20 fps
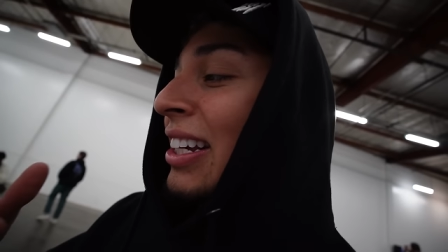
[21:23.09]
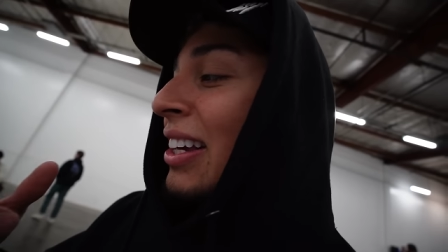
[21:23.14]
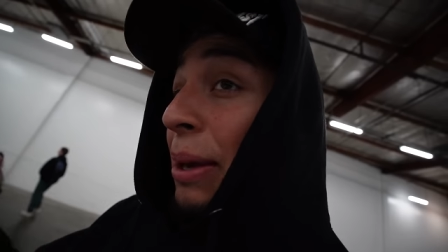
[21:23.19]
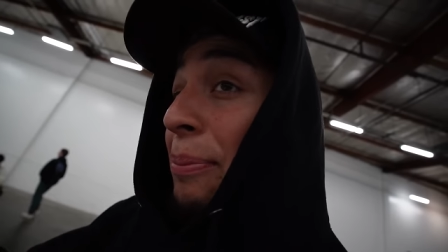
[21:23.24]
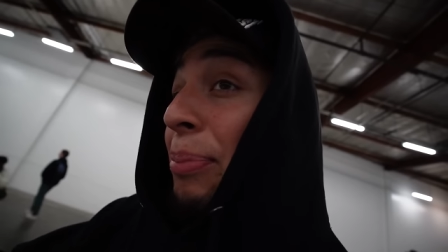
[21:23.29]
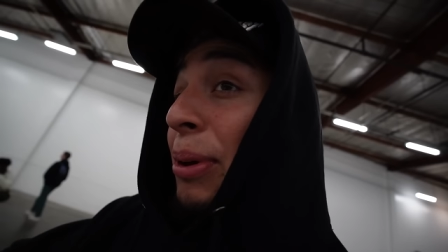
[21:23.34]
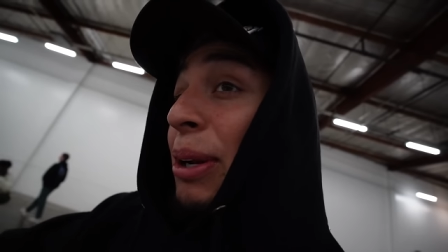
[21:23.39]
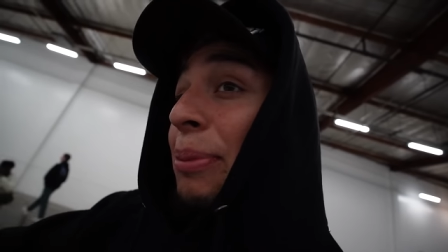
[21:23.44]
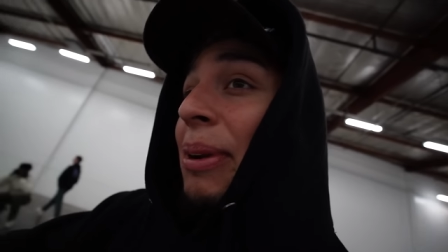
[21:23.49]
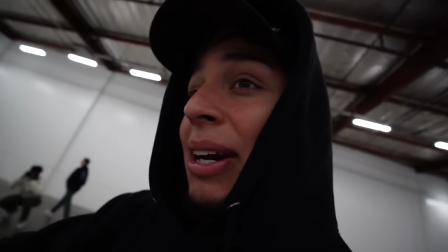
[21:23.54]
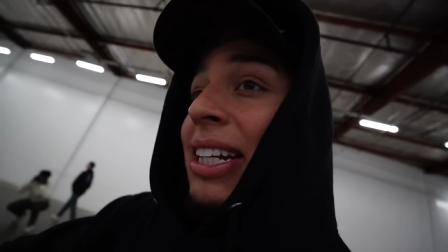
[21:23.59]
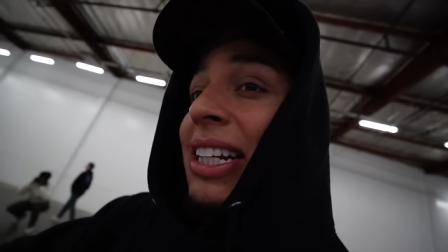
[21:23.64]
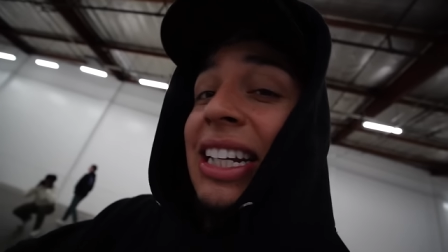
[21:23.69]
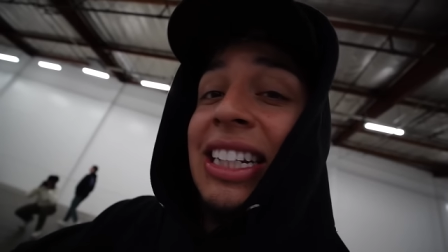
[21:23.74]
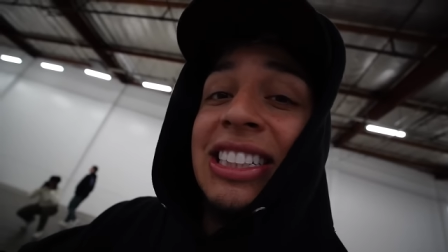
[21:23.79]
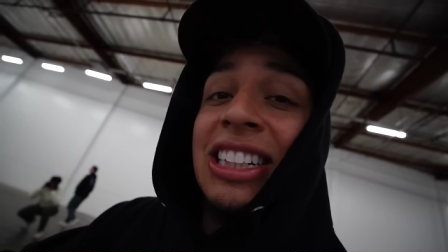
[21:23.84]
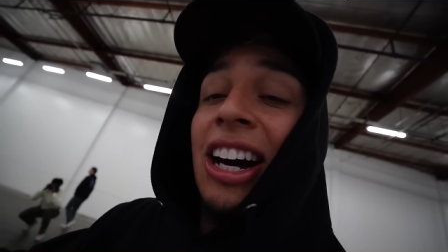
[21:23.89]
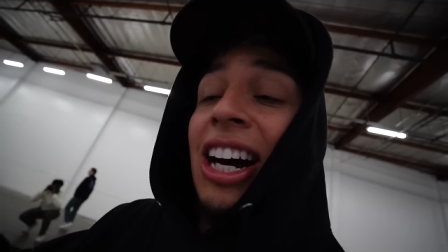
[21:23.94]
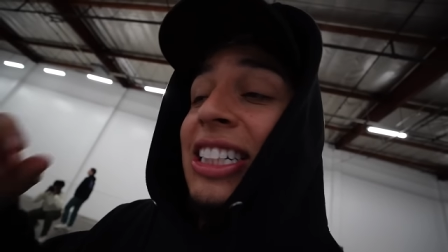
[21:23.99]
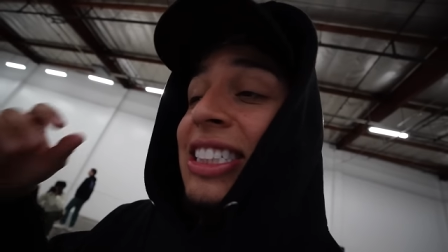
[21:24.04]
They put it behind the
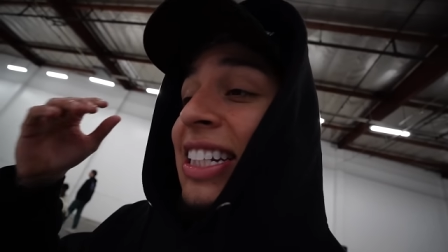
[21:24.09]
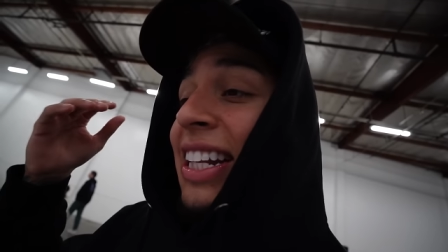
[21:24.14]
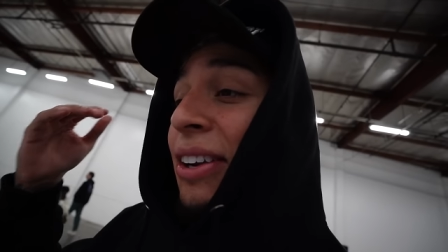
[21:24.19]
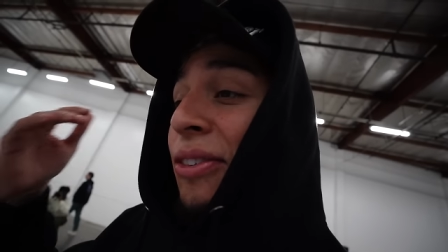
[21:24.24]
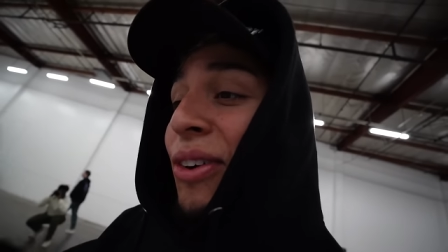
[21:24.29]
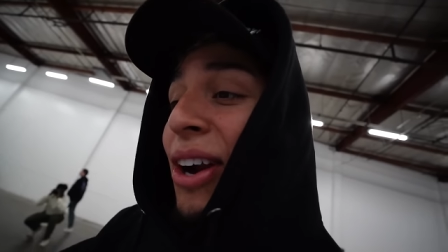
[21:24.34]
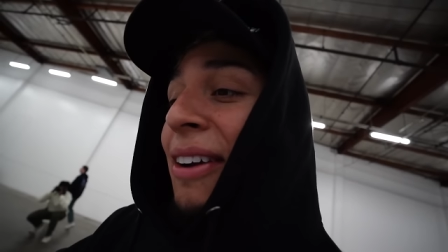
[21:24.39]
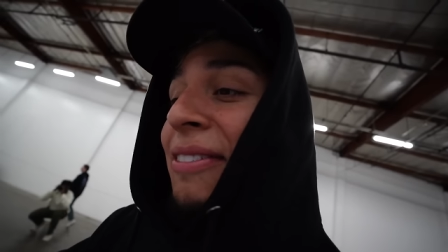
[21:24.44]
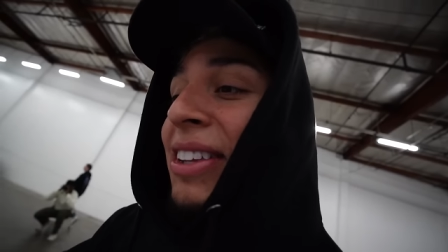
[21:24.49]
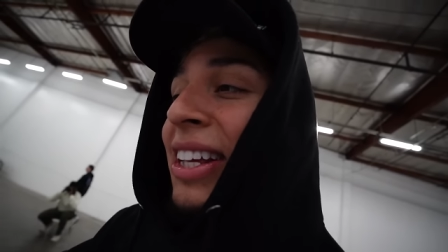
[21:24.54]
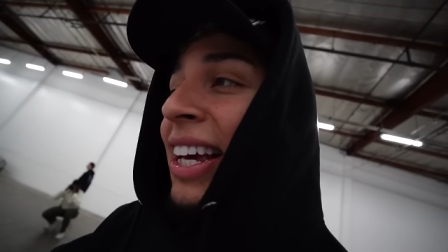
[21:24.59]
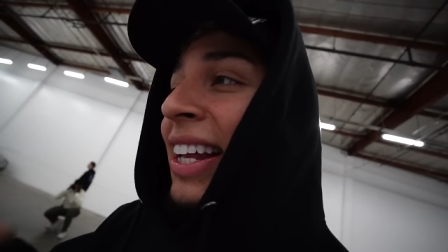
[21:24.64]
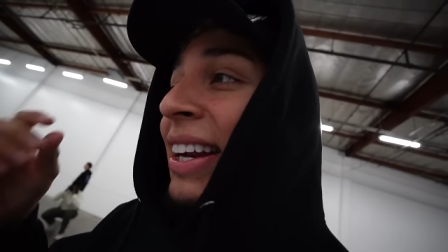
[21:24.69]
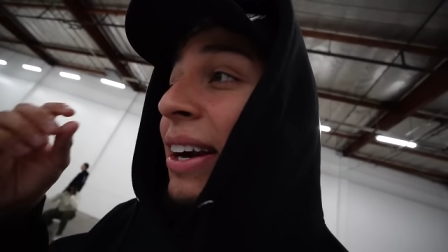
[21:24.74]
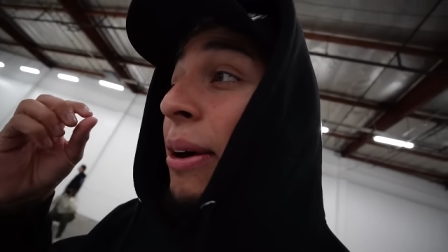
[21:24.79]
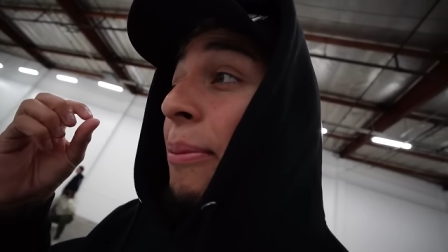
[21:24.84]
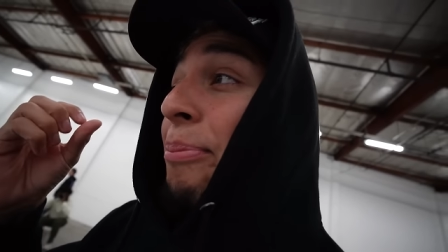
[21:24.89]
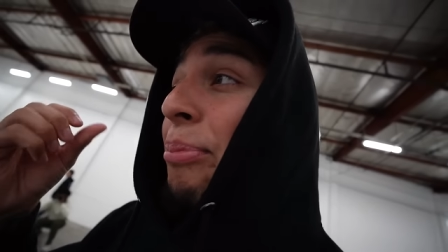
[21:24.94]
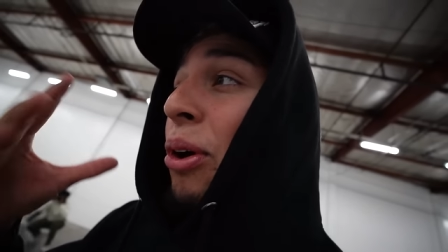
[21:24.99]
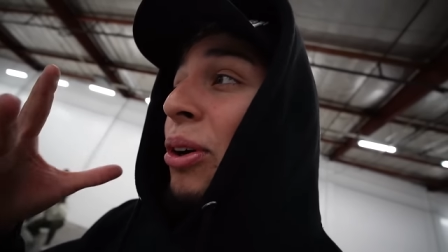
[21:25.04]
exhaust and they revved it and
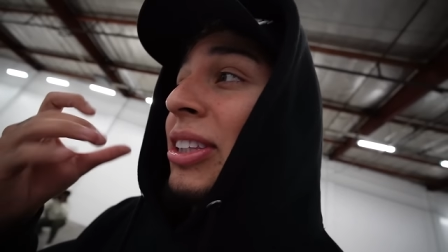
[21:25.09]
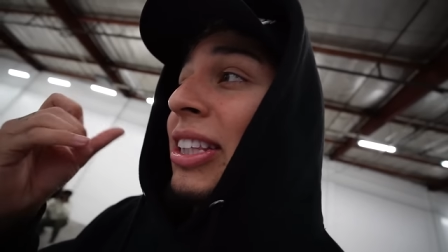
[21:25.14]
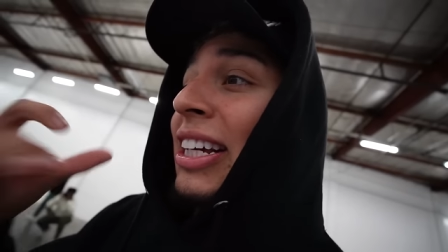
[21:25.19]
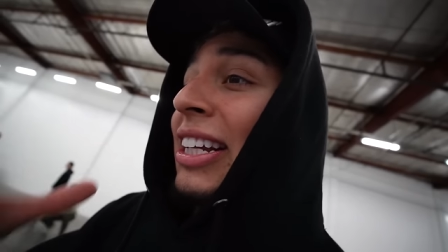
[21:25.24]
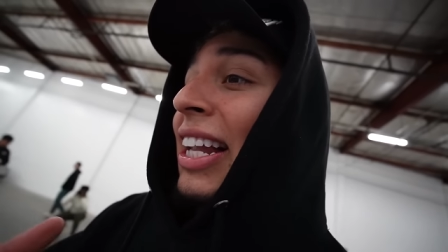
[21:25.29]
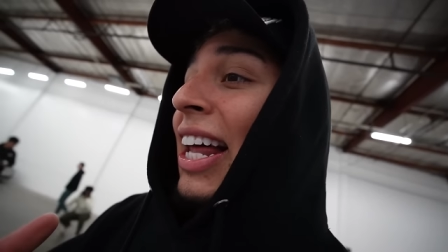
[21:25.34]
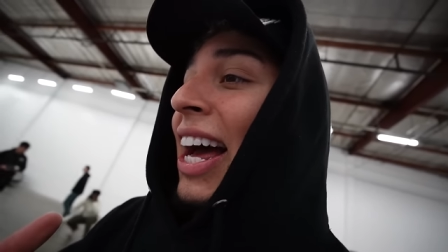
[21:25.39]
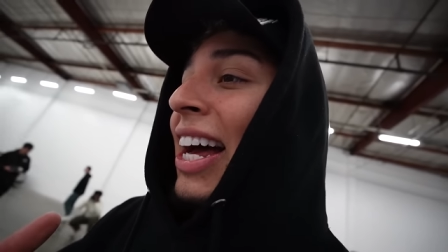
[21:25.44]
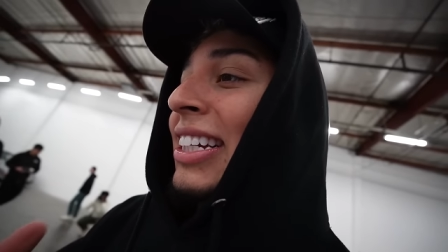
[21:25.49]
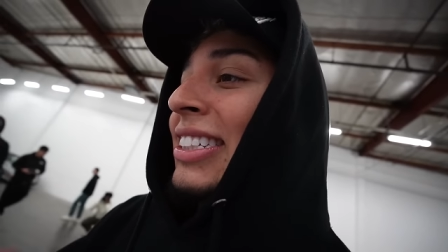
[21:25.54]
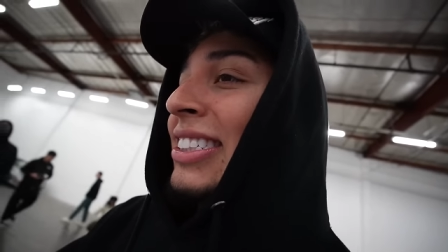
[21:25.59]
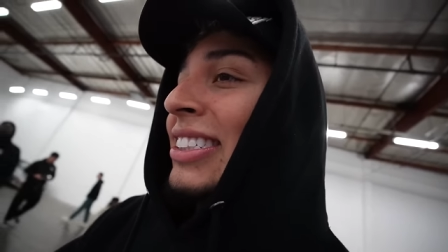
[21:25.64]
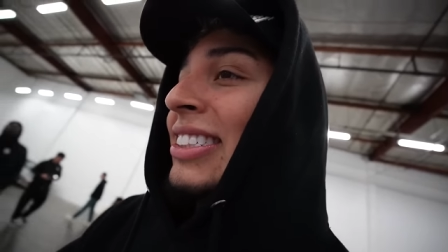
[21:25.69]
it broke the glass.